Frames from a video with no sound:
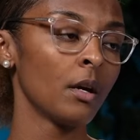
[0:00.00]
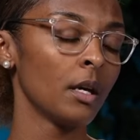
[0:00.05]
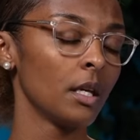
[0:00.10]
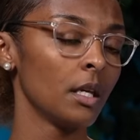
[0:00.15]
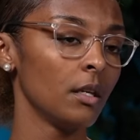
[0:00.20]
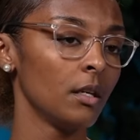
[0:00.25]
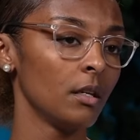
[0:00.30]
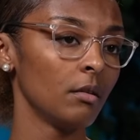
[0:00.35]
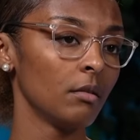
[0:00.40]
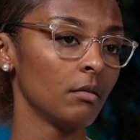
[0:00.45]

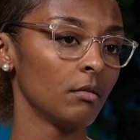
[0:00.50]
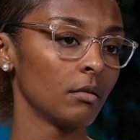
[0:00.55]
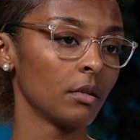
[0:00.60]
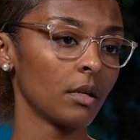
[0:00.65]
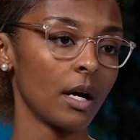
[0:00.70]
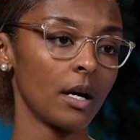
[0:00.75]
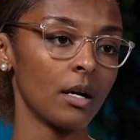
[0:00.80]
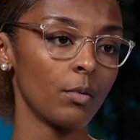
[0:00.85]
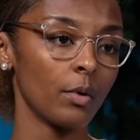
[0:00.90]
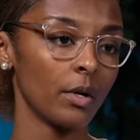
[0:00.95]
He
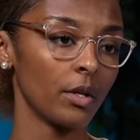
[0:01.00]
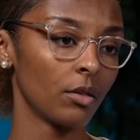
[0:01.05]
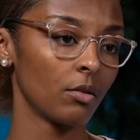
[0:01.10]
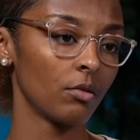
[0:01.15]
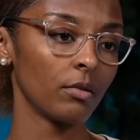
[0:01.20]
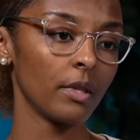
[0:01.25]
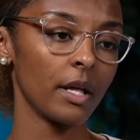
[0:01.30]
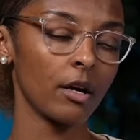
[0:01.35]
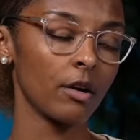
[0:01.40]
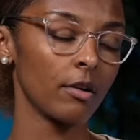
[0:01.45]
kind of went
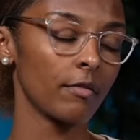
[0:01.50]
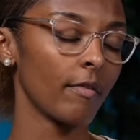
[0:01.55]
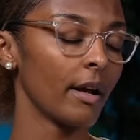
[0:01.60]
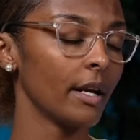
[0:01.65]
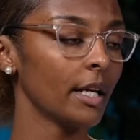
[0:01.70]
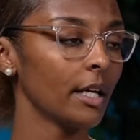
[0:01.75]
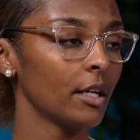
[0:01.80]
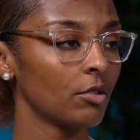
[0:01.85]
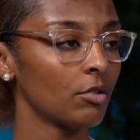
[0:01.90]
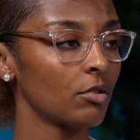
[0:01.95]
through like our
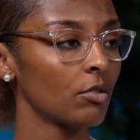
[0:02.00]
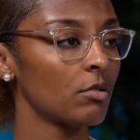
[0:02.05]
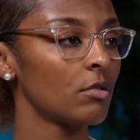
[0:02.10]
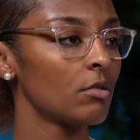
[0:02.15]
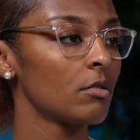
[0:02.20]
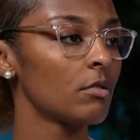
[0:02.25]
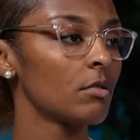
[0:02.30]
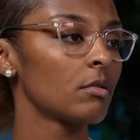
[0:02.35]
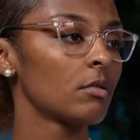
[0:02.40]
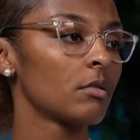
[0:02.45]

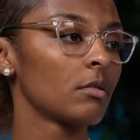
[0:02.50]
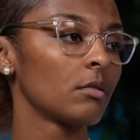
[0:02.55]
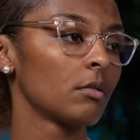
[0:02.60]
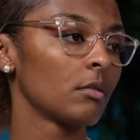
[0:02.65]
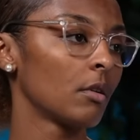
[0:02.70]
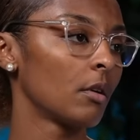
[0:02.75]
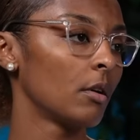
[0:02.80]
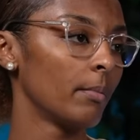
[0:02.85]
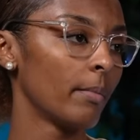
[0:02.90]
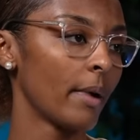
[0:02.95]
financials,
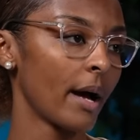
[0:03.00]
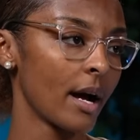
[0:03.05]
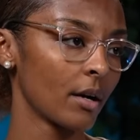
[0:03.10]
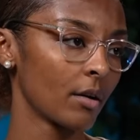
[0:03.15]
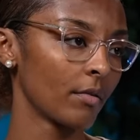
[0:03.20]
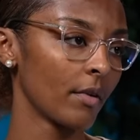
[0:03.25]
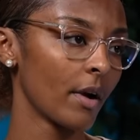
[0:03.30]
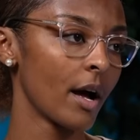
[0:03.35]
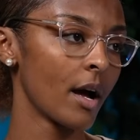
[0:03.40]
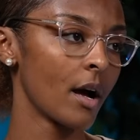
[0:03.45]
our
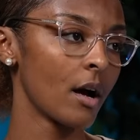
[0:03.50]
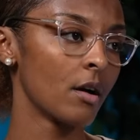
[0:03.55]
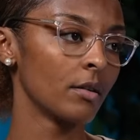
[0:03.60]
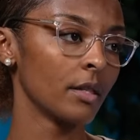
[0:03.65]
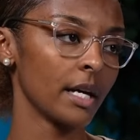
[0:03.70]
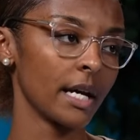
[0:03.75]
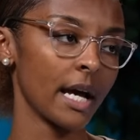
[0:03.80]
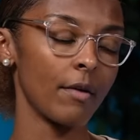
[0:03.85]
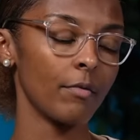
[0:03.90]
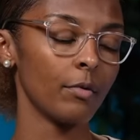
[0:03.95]
background,
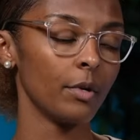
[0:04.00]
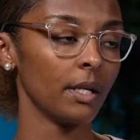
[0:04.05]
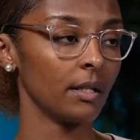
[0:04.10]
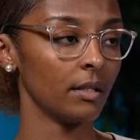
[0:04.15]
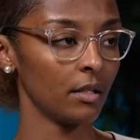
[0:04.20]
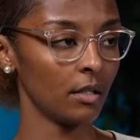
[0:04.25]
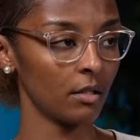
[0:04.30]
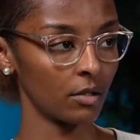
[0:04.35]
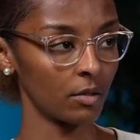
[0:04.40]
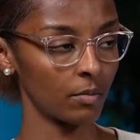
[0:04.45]
like how we
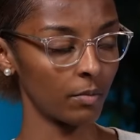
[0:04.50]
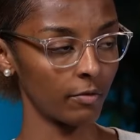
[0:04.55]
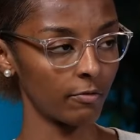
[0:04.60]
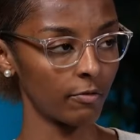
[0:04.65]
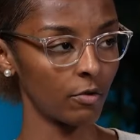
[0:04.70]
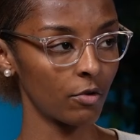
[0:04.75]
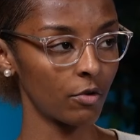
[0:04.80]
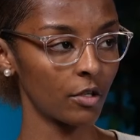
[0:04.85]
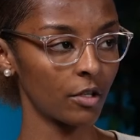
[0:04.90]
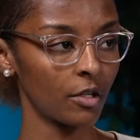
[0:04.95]
done deals
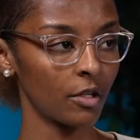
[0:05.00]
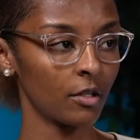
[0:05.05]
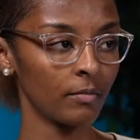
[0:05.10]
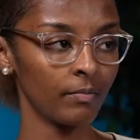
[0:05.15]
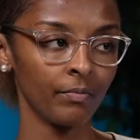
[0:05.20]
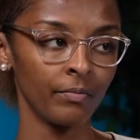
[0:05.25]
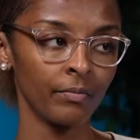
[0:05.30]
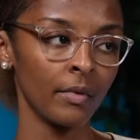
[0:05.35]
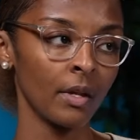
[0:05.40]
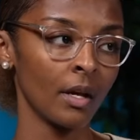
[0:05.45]
before.
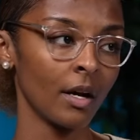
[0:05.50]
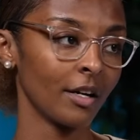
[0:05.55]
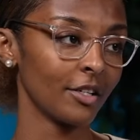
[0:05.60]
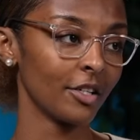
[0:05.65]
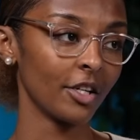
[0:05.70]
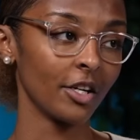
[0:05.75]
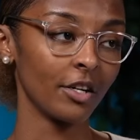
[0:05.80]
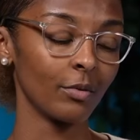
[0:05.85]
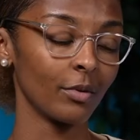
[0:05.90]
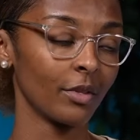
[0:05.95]
I
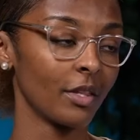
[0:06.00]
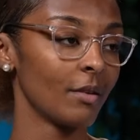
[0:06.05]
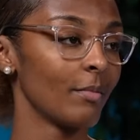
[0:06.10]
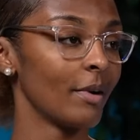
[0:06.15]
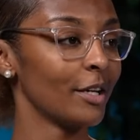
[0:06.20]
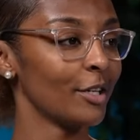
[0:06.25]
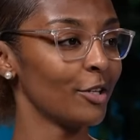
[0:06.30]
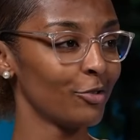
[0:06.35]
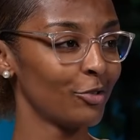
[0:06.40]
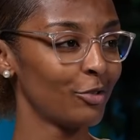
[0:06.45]
shared with him
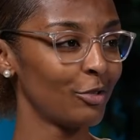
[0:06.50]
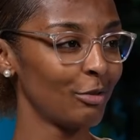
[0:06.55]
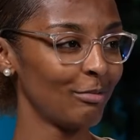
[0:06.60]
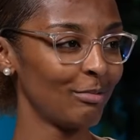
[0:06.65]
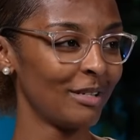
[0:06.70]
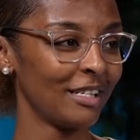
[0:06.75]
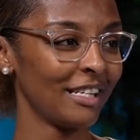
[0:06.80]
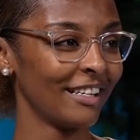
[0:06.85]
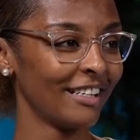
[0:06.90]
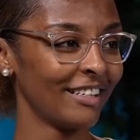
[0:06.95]
my YouTube
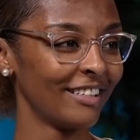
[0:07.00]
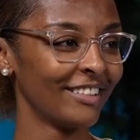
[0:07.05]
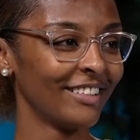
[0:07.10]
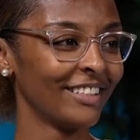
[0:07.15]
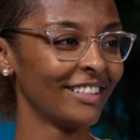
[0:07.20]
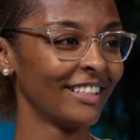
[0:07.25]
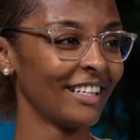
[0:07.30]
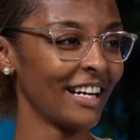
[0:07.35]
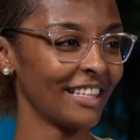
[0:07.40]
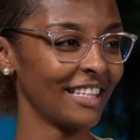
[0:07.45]

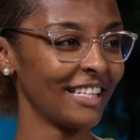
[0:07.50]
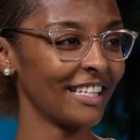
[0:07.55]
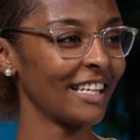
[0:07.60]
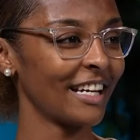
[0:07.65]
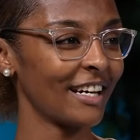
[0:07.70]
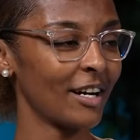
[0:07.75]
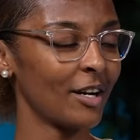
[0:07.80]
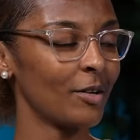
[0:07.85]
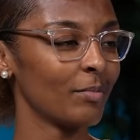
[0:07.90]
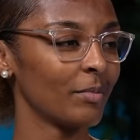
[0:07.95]
channel. I think
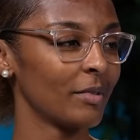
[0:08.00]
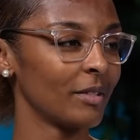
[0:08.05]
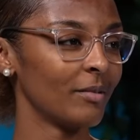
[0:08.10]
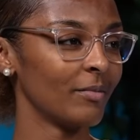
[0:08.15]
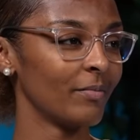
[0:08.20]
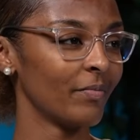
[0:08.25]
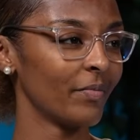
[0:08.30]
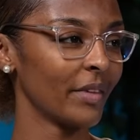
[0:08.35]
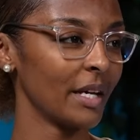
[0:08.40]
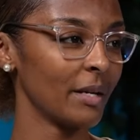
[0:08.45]
that helped
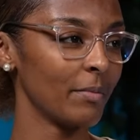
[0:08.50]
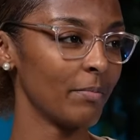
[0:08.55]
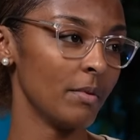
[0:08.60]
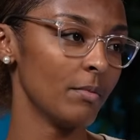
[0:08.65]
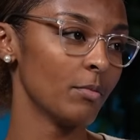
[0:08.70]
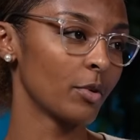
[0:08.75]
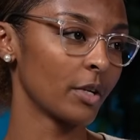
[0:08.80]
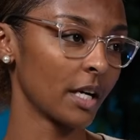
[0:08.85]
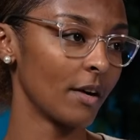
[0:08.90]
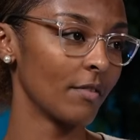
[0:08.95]
him like be
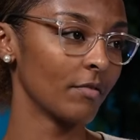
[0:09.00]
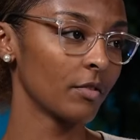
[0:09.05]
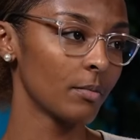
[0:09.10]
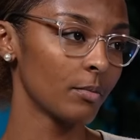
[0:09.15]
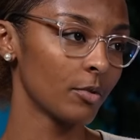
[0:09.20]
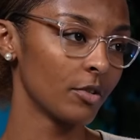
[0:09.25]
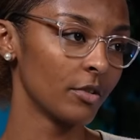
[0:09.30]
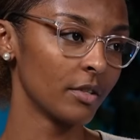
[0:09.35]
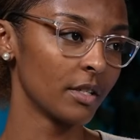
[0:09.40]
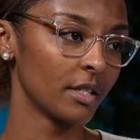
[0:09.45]
more
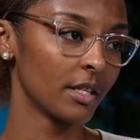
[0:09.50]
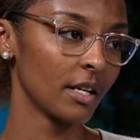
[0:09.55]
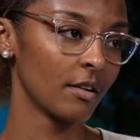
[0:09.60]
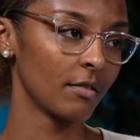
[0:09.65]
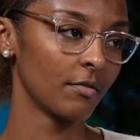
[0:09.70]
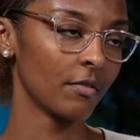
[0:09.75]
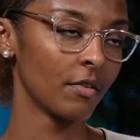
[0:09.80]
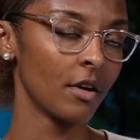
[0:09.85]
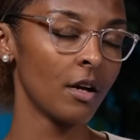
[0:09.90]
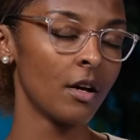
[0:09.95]
comfortable and
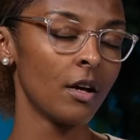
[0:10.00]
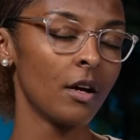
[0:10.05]
stuff.